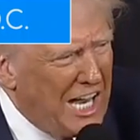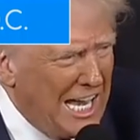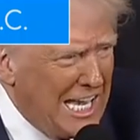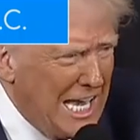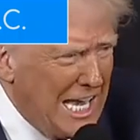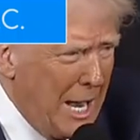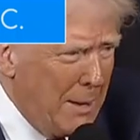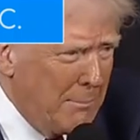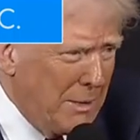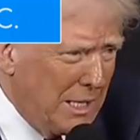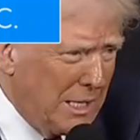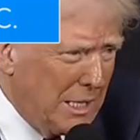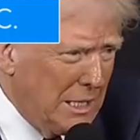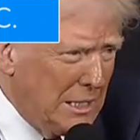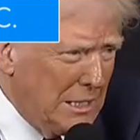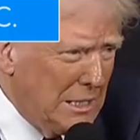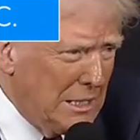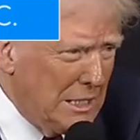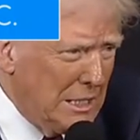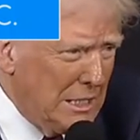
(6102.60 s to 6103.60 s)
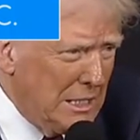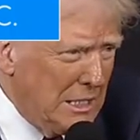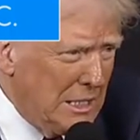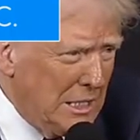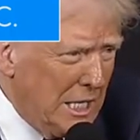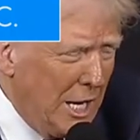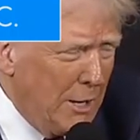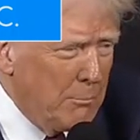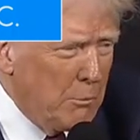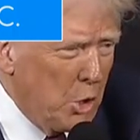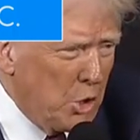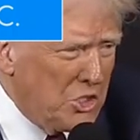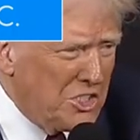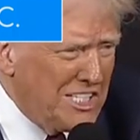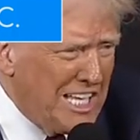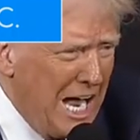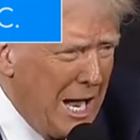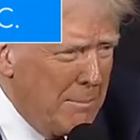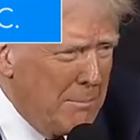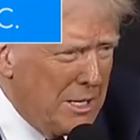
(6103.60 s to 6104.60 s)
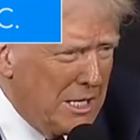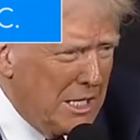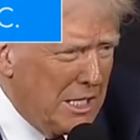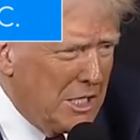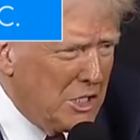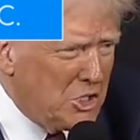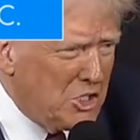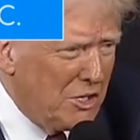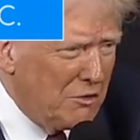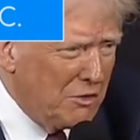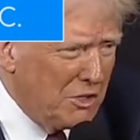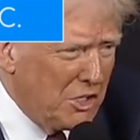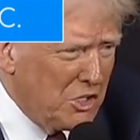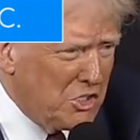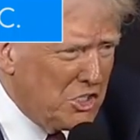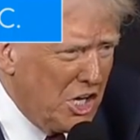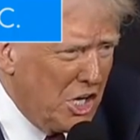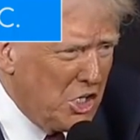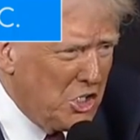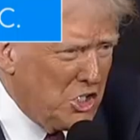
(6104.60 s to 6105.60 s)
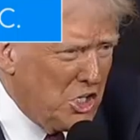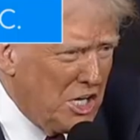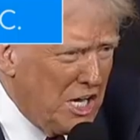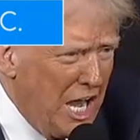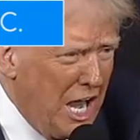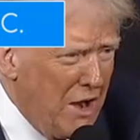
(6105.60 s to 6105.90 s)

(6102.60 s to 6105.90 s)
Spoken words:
dynamic, and most dominant civilization